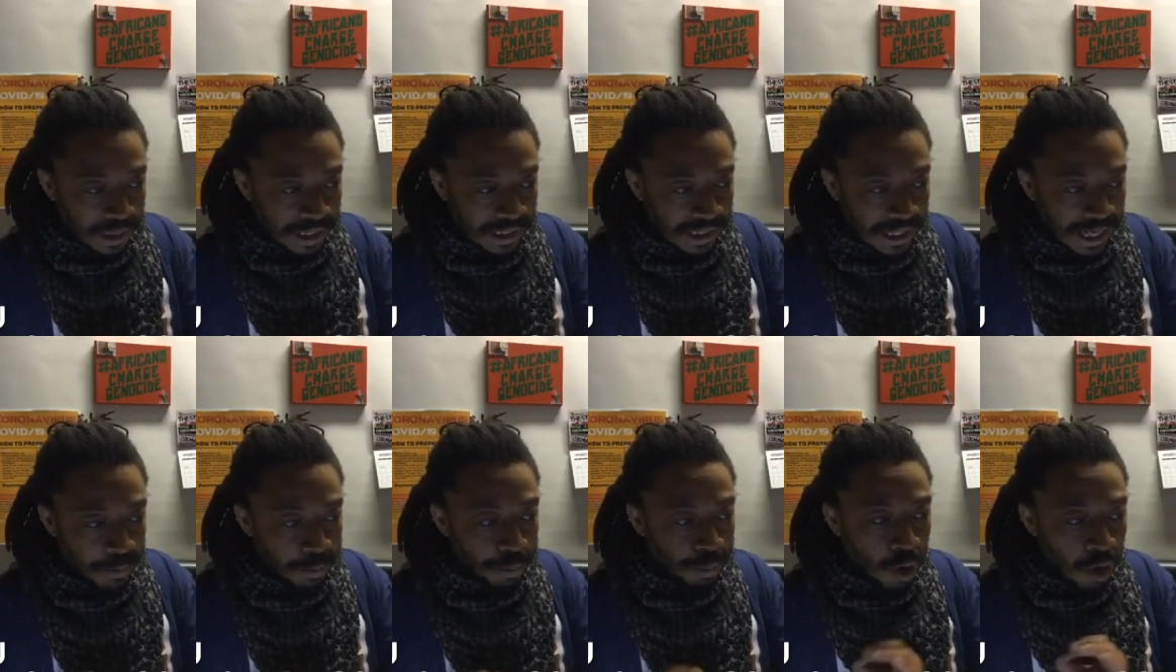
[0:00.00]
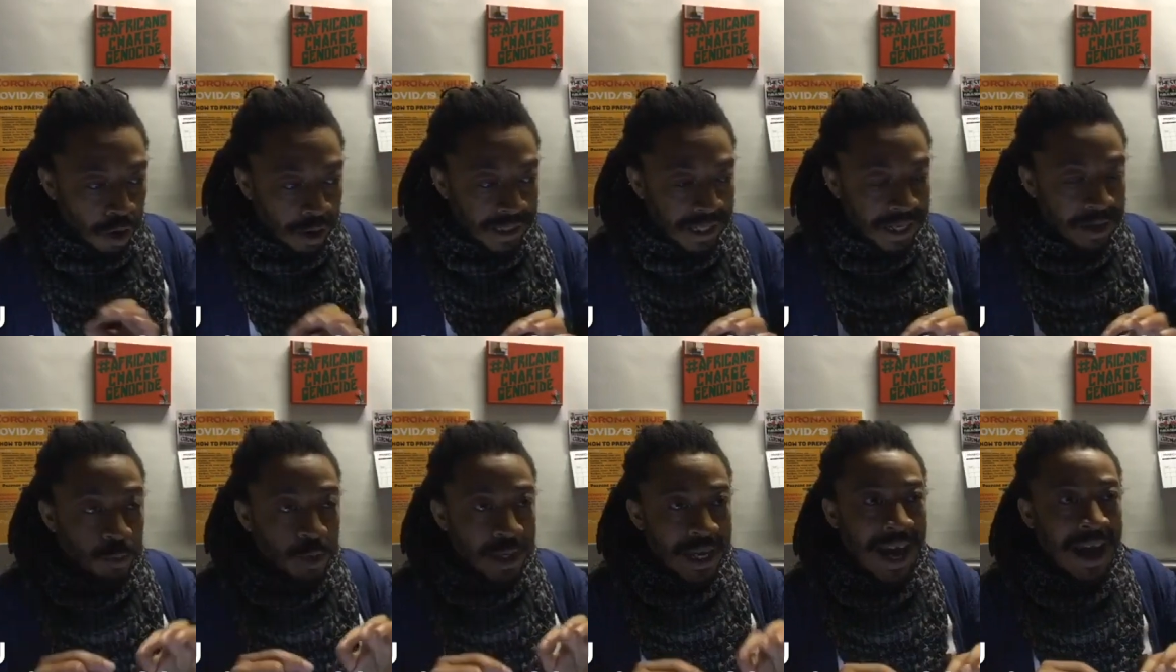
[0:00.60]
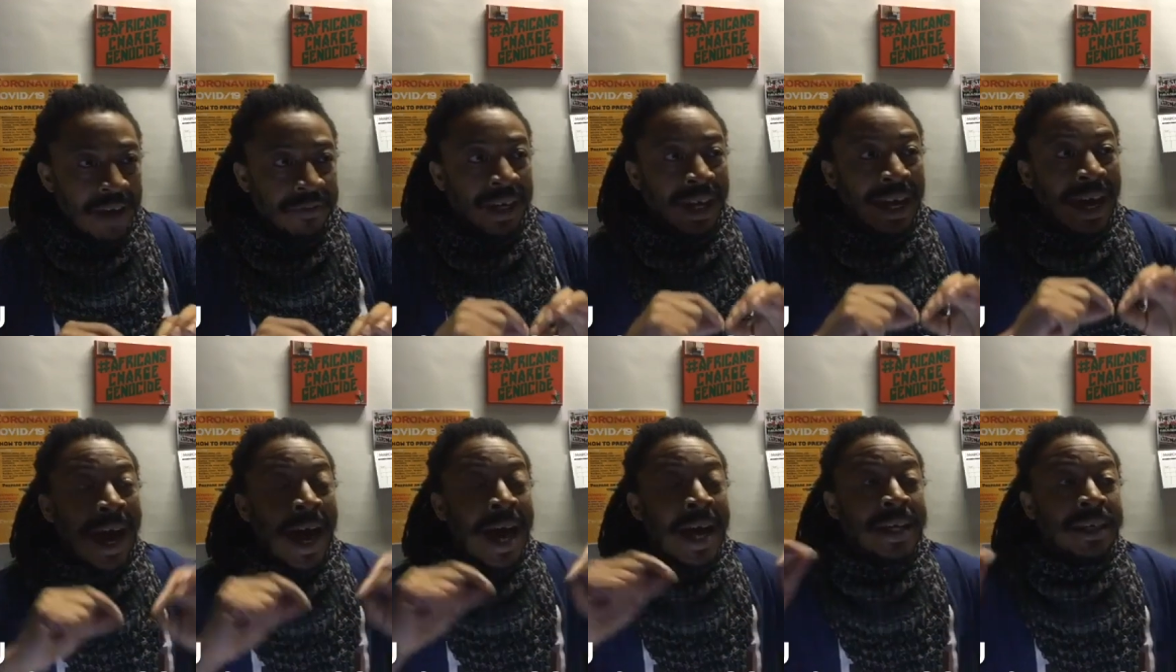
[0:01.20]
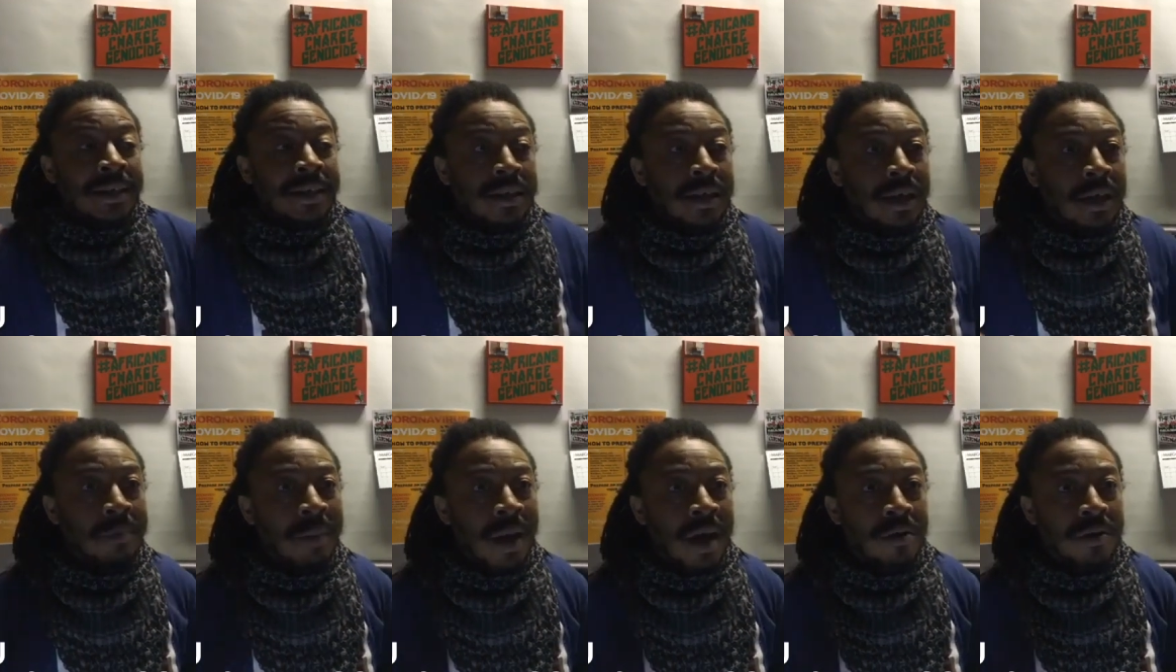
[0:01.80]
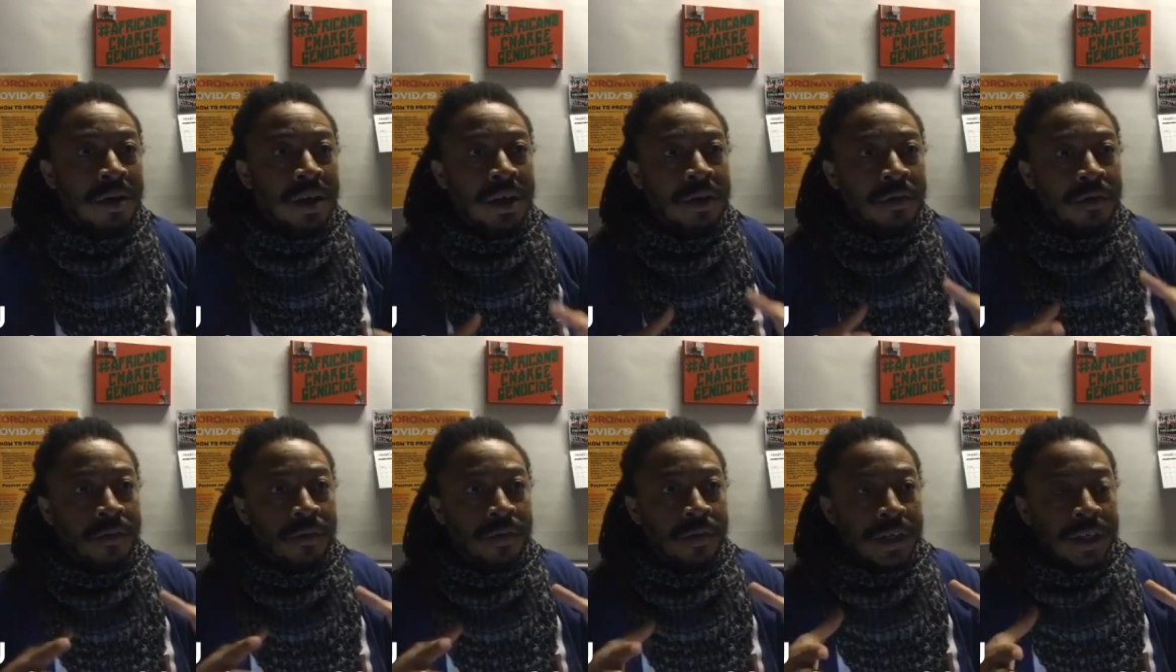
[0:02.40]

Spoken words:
In Portland, we have the highest amount of